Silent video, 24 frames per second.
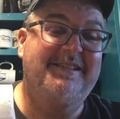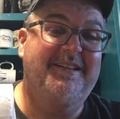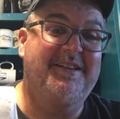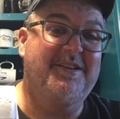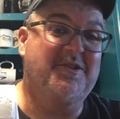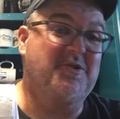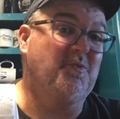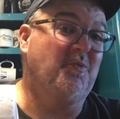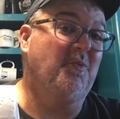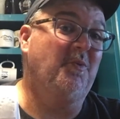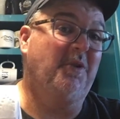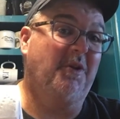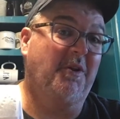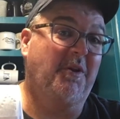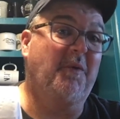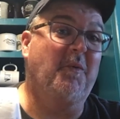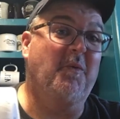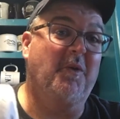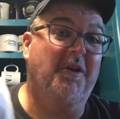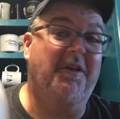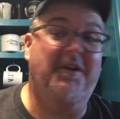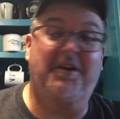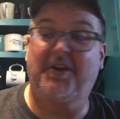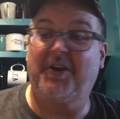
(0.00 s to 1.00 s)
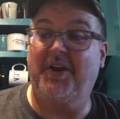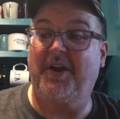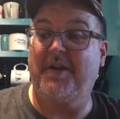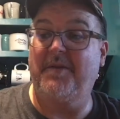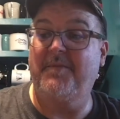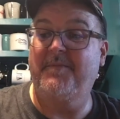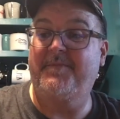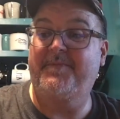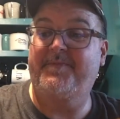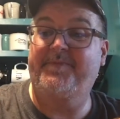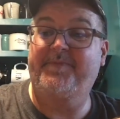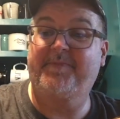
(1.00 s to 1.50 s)
It's really, really good.
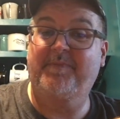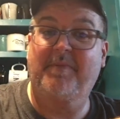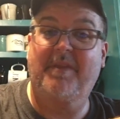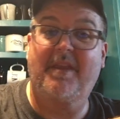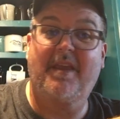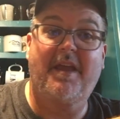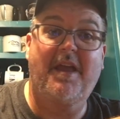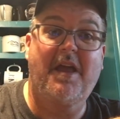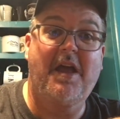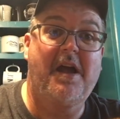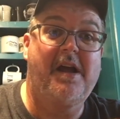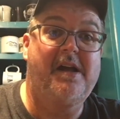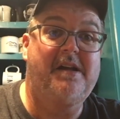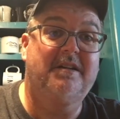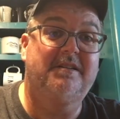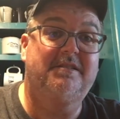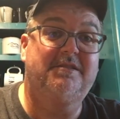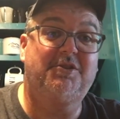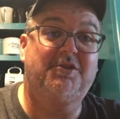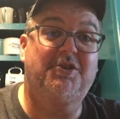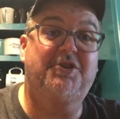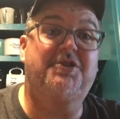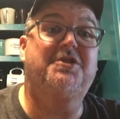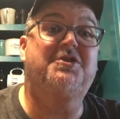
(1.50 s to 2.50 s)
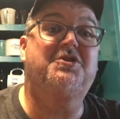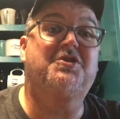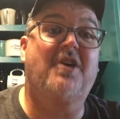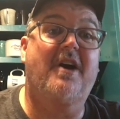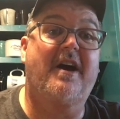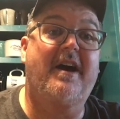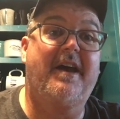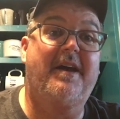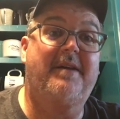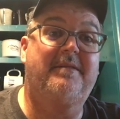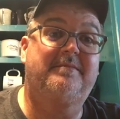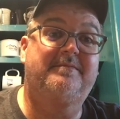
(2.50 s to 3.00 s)
You should
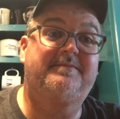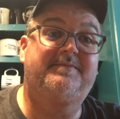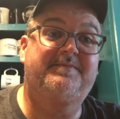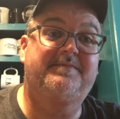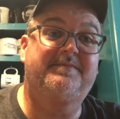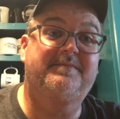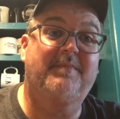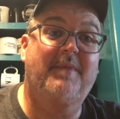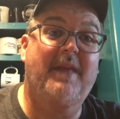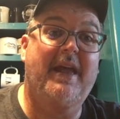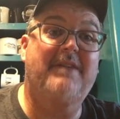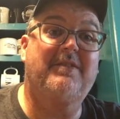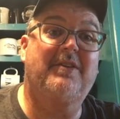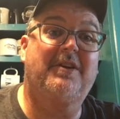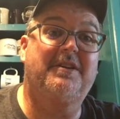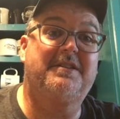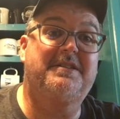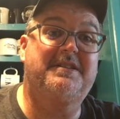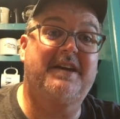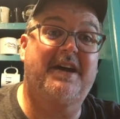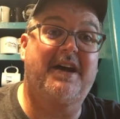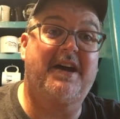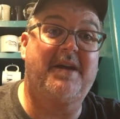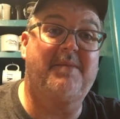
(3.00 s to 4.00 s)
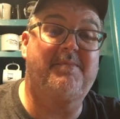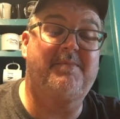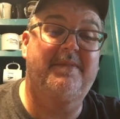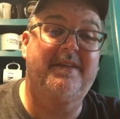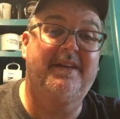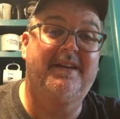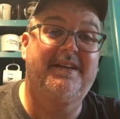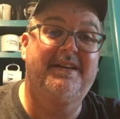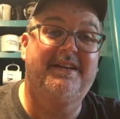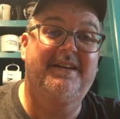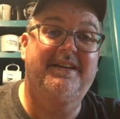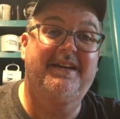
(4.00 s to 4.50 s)
try it. Have a good time.
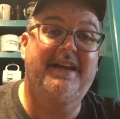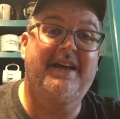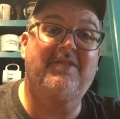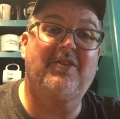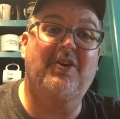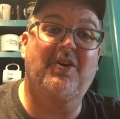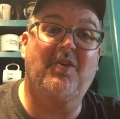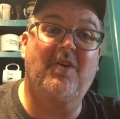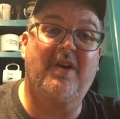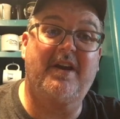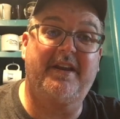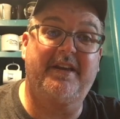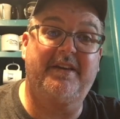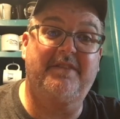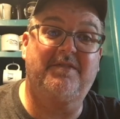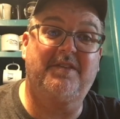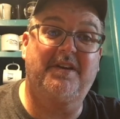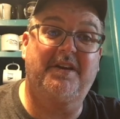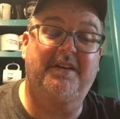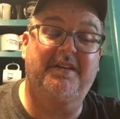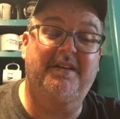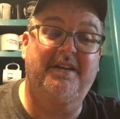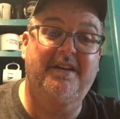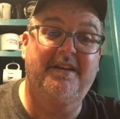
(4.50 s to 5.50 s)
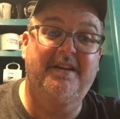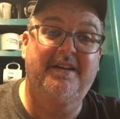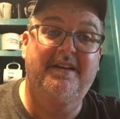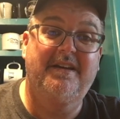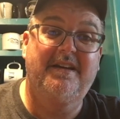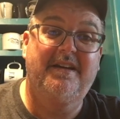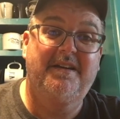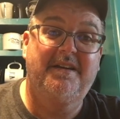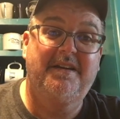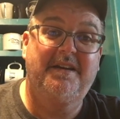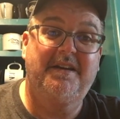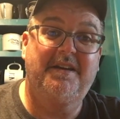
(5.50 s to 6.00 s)
Have a great evening.
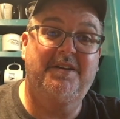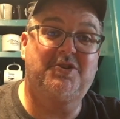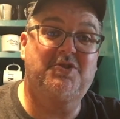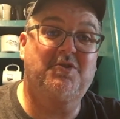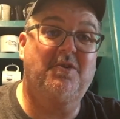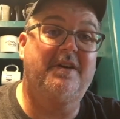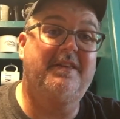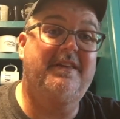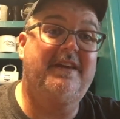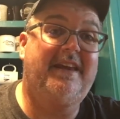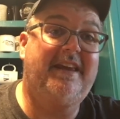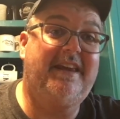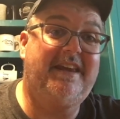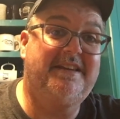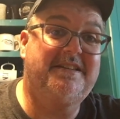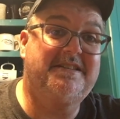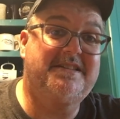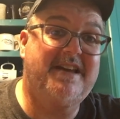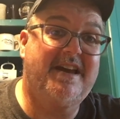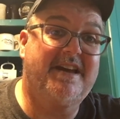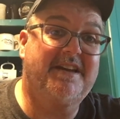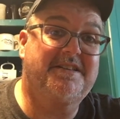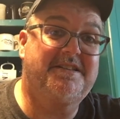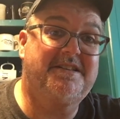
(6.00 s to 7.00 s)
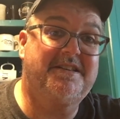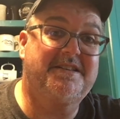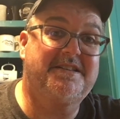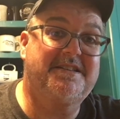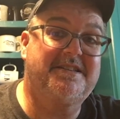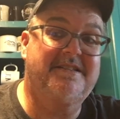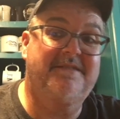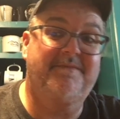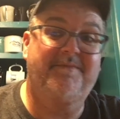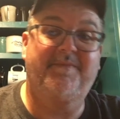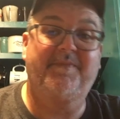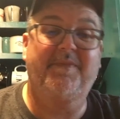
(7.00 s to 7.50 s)
Enjoy the heat, Texas.
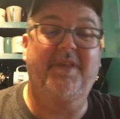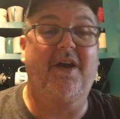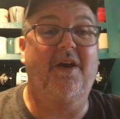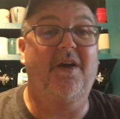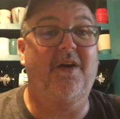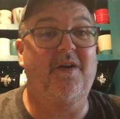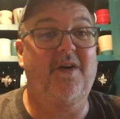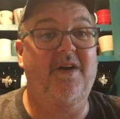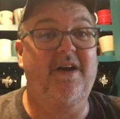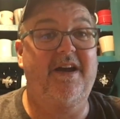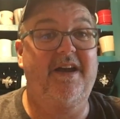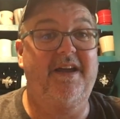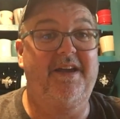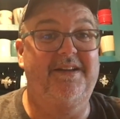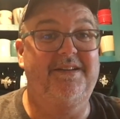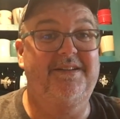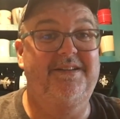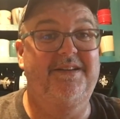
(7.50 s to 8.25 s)
All right.